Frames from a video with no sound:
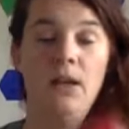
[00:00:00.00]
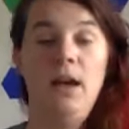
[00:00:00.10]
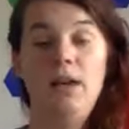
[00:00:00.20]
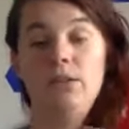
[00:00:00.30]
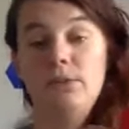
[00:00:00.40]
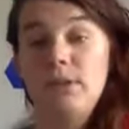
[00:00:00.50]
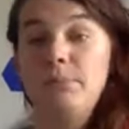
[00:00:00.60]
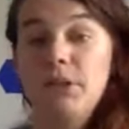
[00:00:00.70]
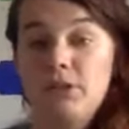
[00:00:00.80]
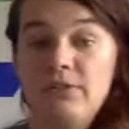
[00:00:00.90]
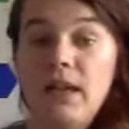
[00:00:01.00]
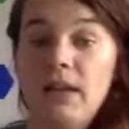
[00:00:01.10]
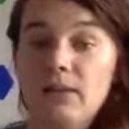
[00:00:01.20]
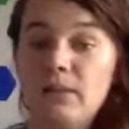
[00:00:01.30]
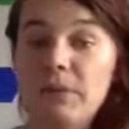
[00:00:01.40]
I used a bunch of
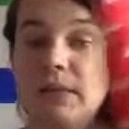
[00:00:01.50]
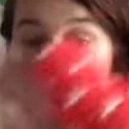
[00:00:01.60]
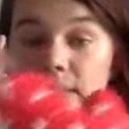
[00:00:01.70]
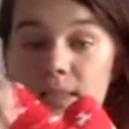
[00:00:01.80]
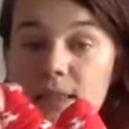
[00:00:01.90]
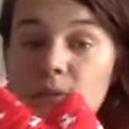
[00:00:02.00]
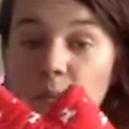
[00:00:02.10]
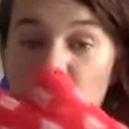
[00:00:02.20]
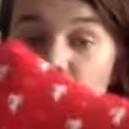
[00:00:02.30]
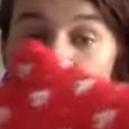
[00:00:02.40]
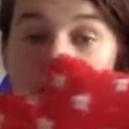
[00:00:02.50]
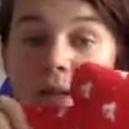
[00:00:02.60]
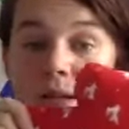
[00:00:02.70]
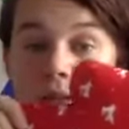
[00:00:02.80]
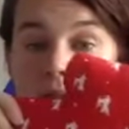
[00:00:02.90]
layers because I didn't want
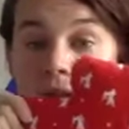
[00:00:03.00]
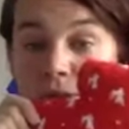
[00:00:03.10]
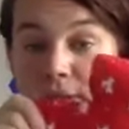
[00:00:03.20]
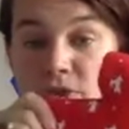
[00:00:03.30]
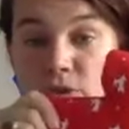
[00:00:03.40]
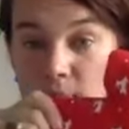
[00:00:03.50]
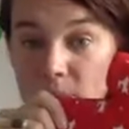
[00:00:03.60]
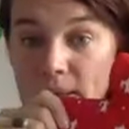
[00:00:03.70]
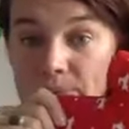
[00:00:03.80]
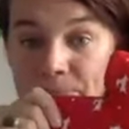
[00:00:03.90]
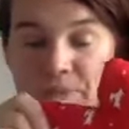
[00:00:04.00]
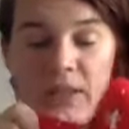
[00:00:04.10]
to injure anyone.